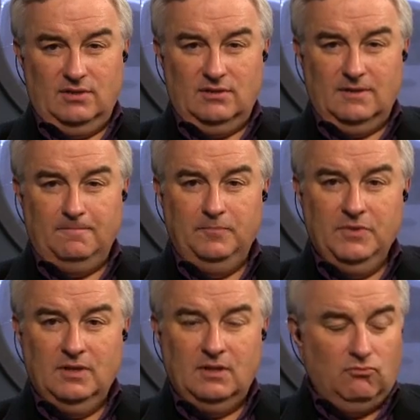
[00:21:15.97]
their uh,
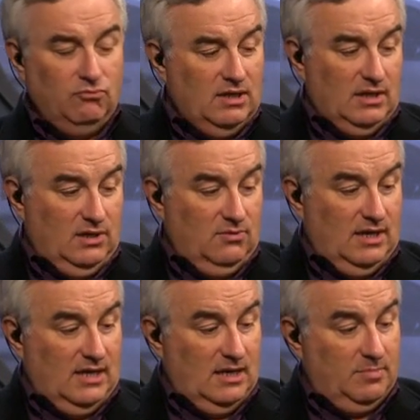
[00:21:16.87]
really
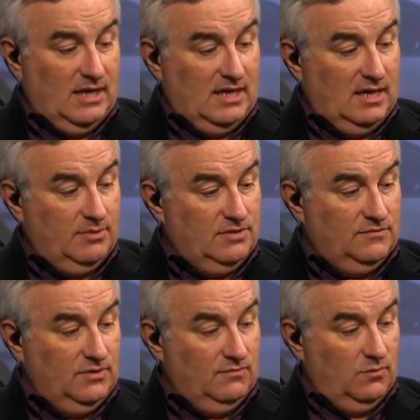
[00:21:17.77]
great iPad app. It's
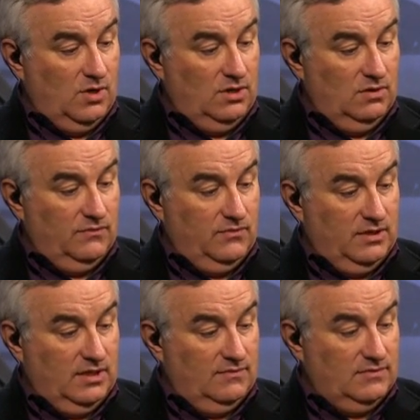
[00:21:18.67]
full of wonderful
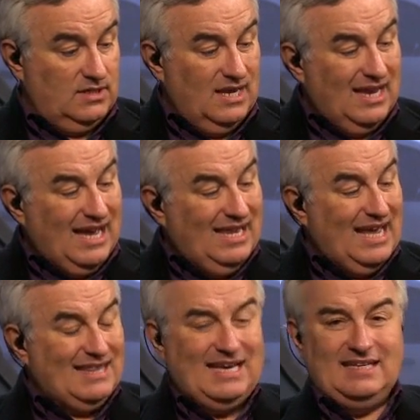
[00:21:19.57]
gifts. I
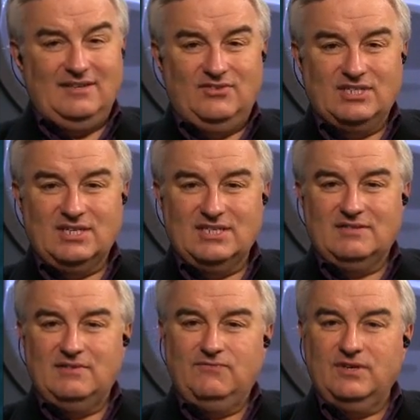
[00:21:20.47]
like the idea of this
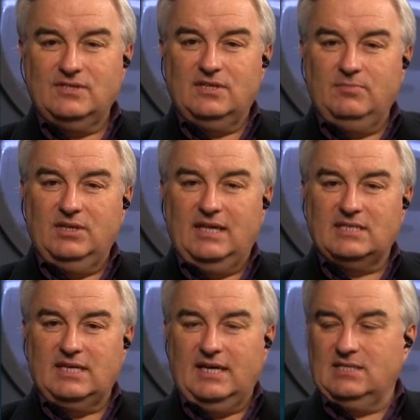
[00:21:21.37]
because it feels a little bit
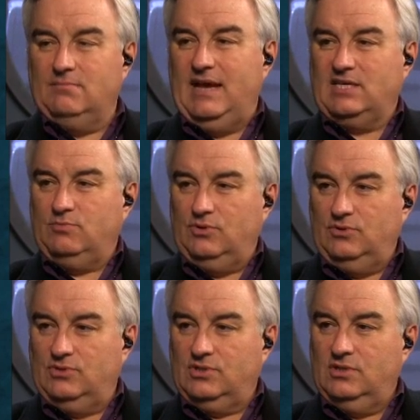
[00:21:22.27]
less like it's a
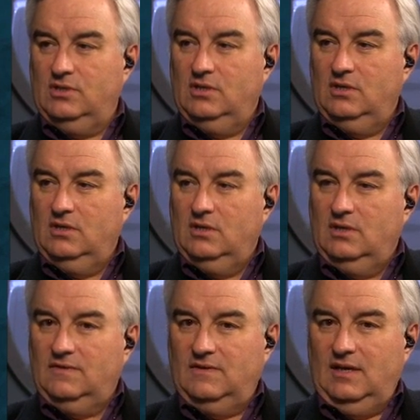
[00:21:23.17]
mass-produced
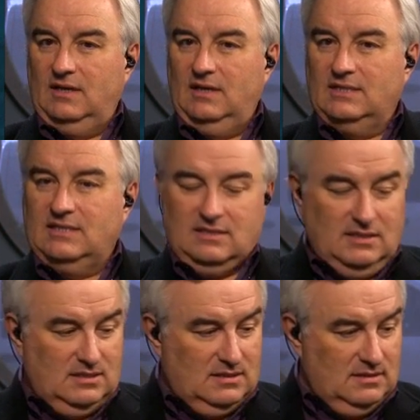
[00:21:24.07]
thing. It's, and it,
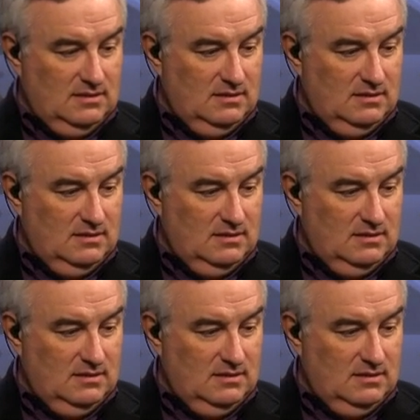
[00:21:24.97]
because